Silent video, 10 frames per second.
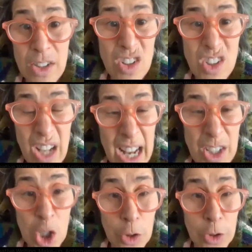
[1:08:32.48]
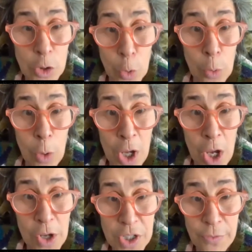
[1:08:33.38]
and shut the door on
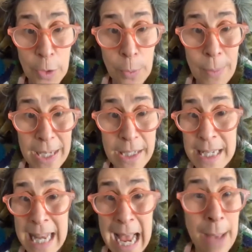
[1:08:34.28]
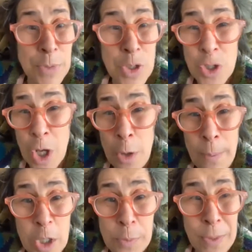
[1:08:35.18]
us, the filmmakers. And it happens so
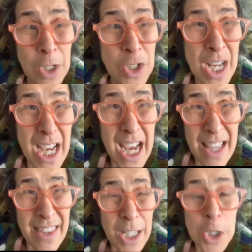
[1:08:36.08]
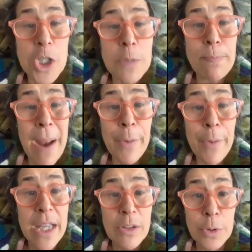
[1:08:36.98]
much because they can just
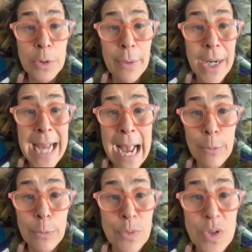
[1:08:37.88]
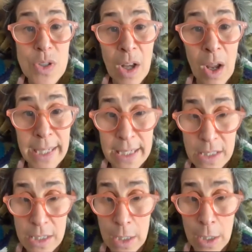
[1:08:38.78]
bury it through their accountants lying
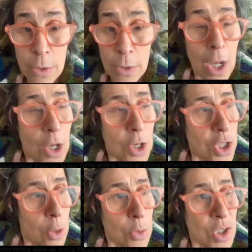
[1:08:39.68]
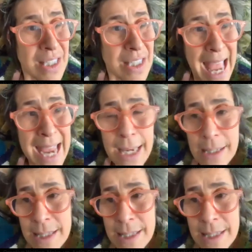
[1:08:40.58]
to you. So stay